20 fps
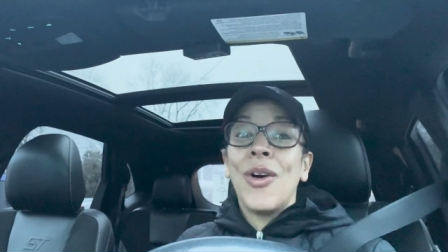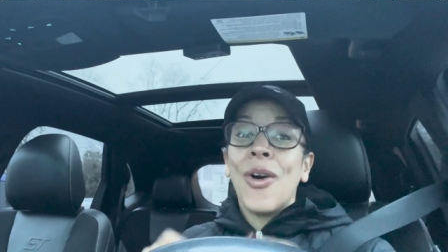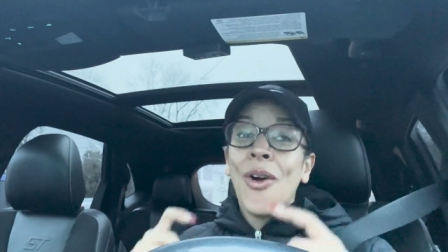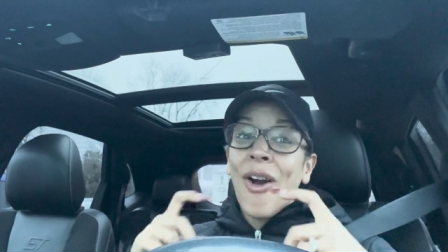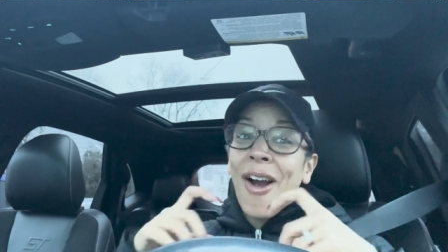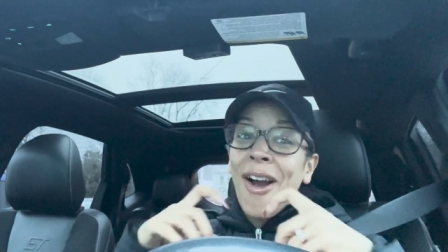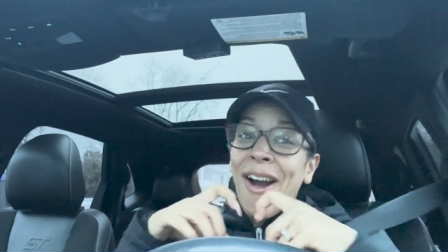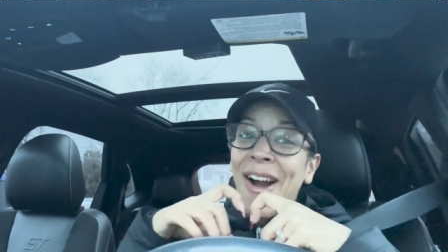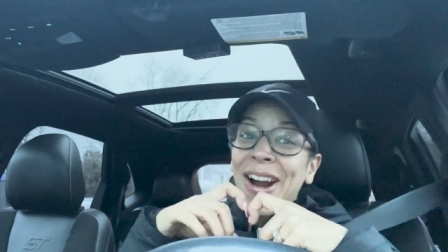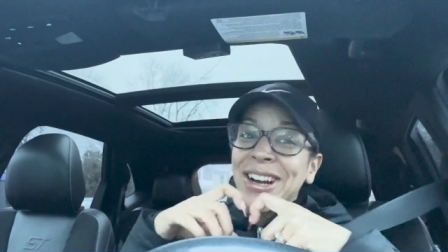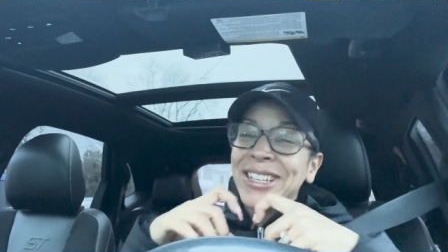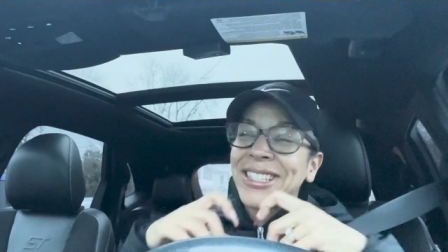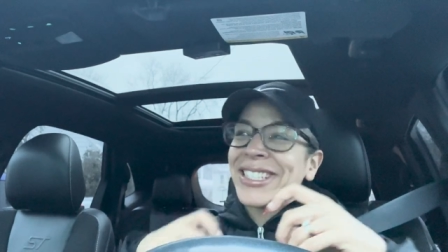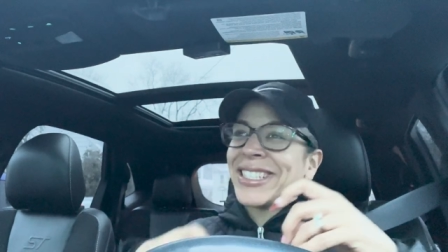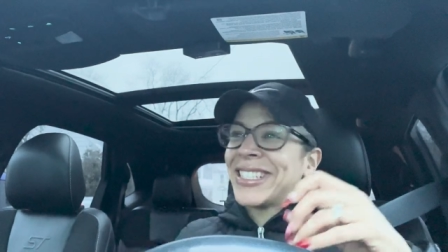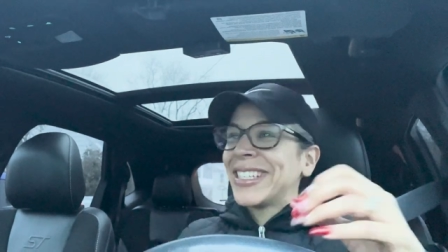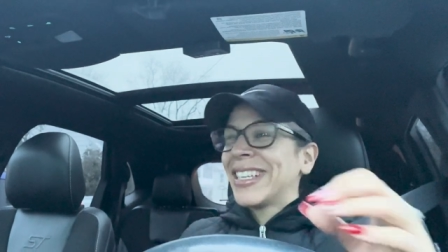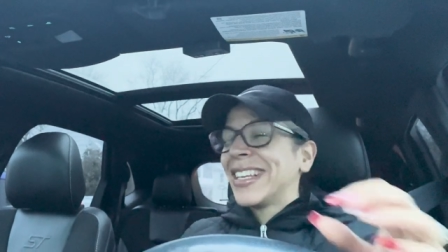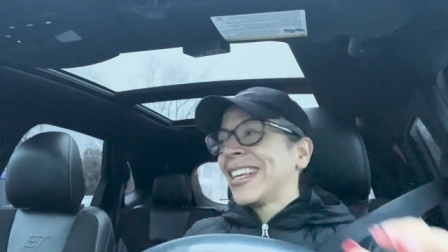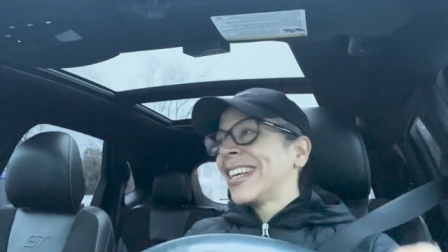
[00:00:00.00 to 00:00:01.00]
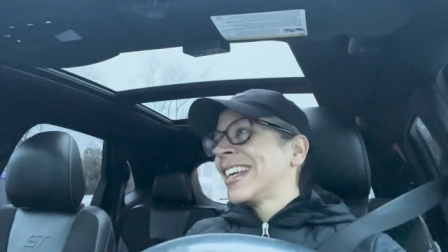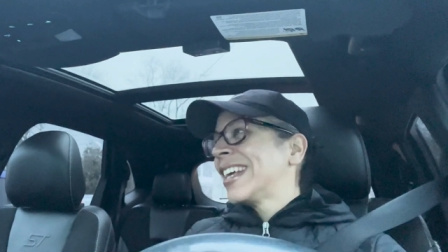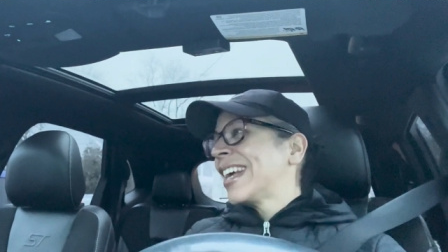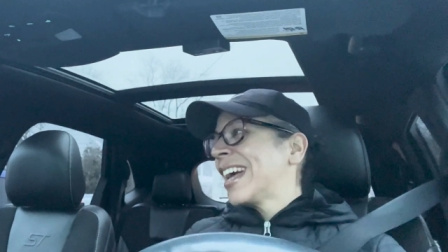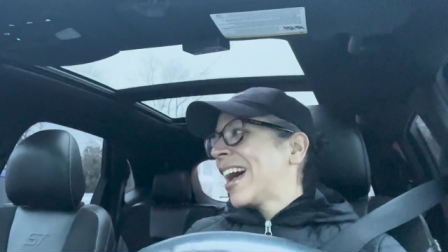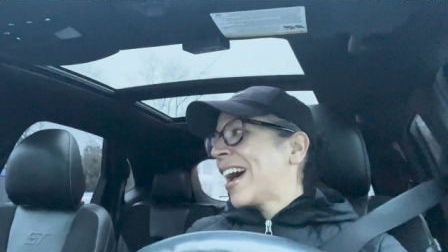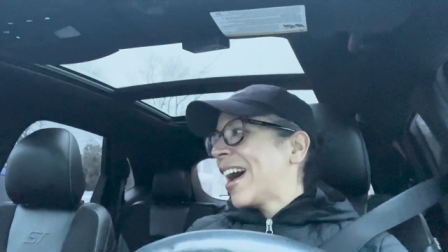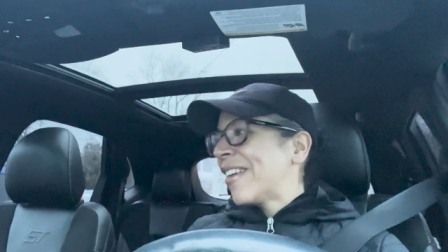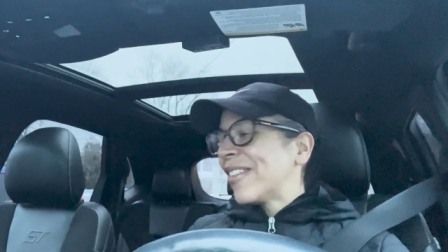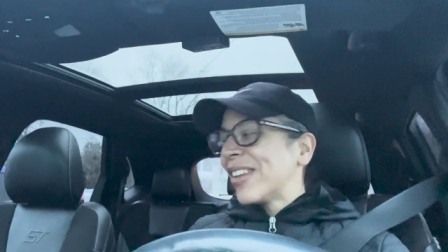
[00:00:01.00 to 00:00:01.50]
or a heart.
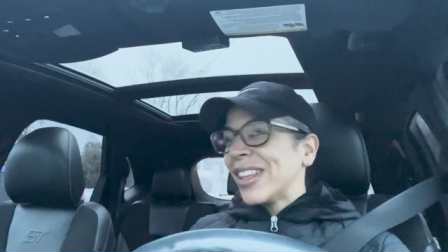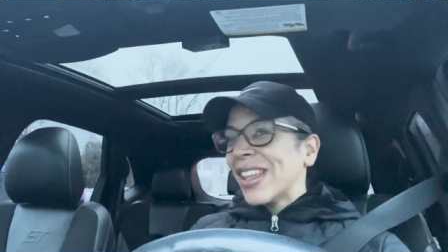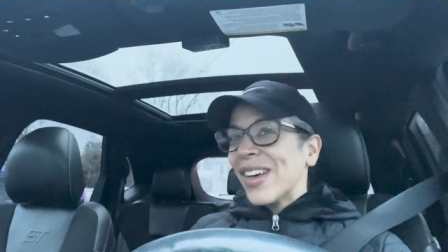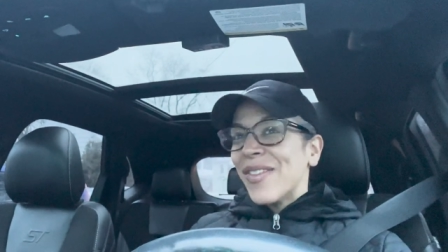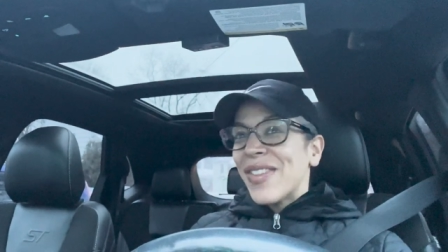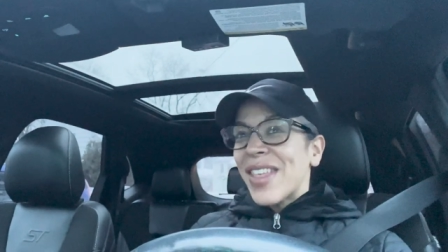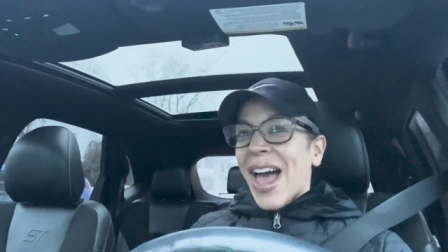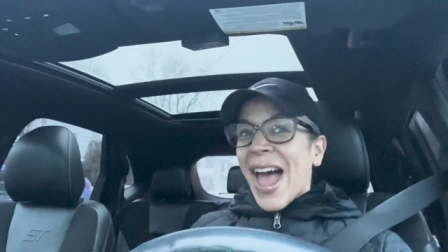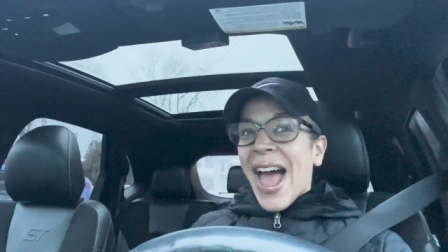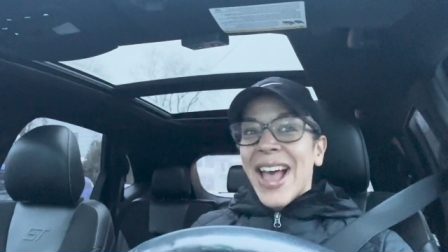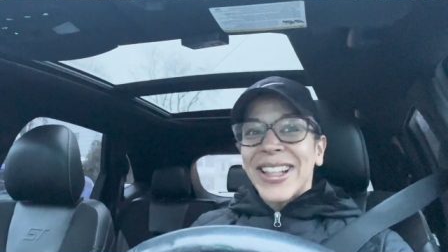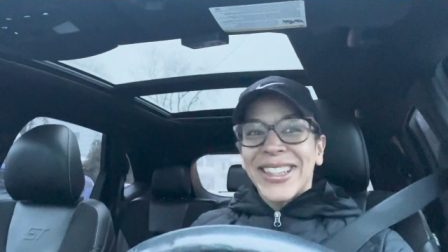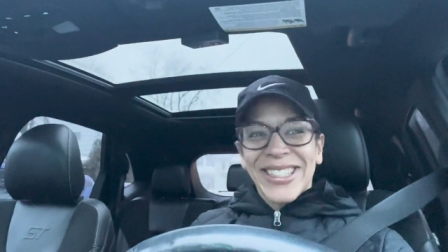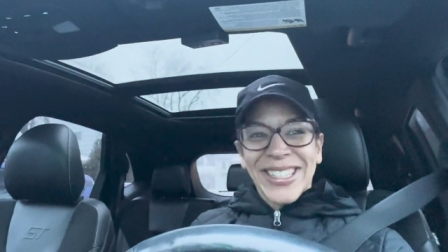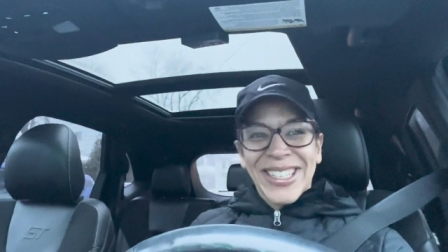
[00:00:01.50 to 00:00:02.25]
I would love that.